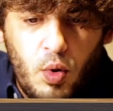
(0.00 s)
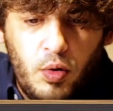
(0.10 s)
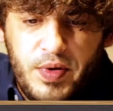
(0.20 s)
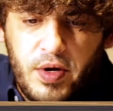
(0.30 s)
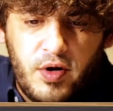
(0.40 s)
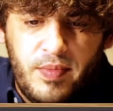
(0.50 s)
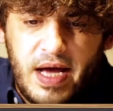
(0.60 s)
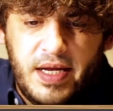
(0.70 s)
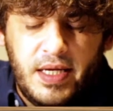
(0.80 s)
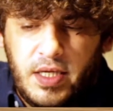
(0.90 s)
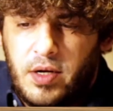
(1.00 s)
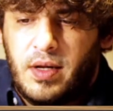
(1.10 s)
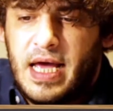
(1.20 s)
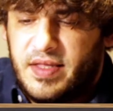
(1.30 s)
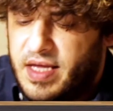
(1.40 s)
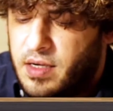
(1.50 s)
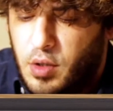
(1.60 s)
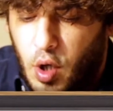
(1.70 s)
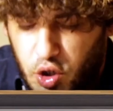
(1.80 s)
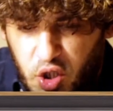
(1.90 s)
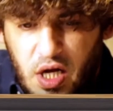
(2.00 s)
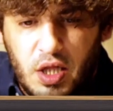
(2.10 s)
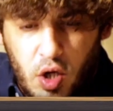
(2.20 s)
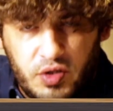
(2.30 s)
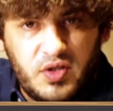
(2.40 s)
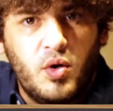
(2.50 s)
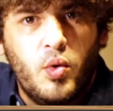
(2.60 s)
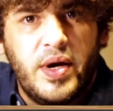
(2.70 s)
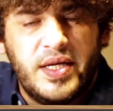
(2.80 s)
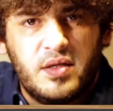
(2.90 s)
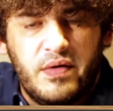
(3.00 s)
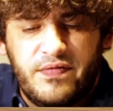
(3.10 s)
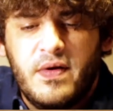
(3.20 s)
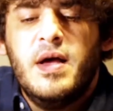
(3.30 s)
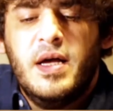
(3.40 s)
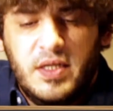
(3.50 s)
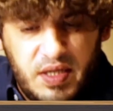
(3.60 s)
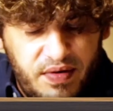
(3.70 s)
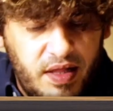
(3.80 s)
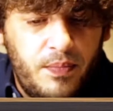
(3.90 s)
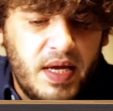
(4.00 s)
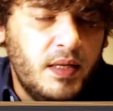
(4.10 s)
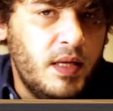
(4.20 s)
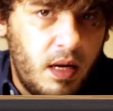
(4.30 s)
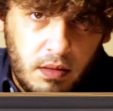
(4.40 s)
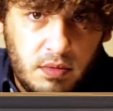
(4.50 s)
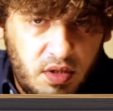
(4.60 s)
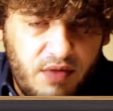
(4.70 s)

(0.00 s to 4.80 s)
will be automatic, you know, like the logical consequence of developing, you know,